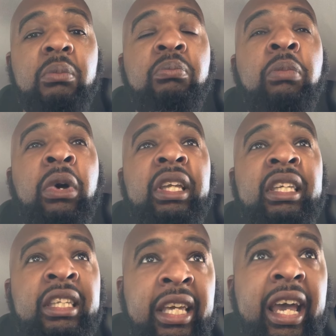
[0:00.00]
But
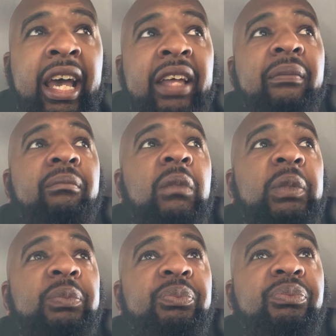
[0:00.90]
yet,
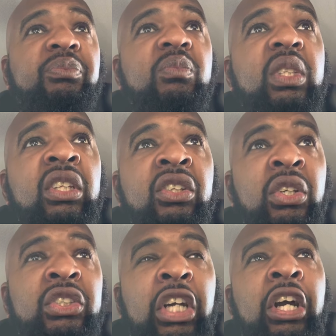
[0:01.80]

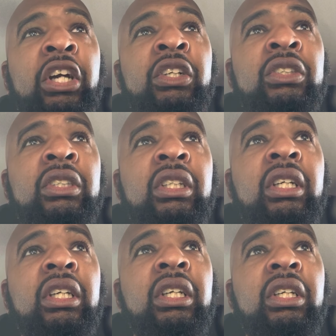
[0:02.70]
you turn
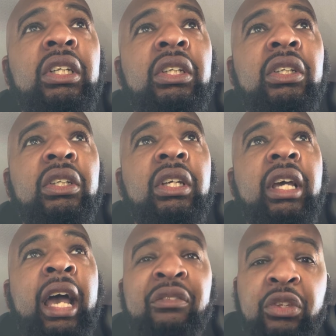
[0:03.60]

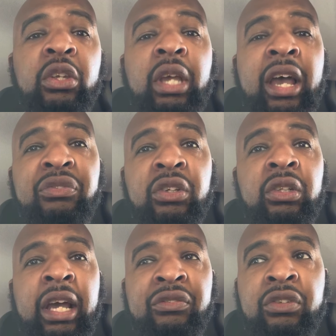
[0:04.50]
after you
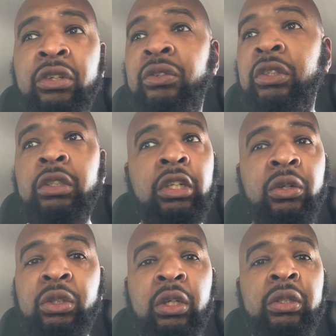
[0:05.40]

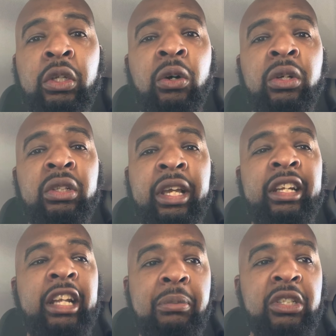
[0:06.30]
know, the owner of the
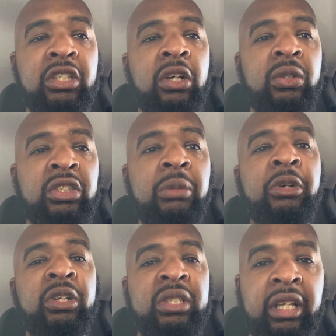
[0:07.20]
Indianapolis Colts, Jim
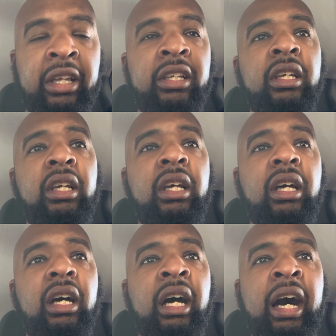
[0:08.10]
Mercy,
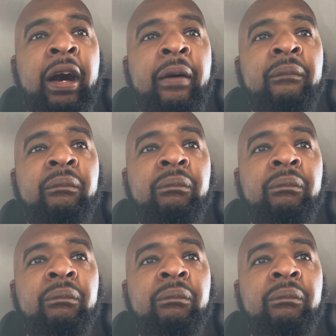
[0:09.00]
after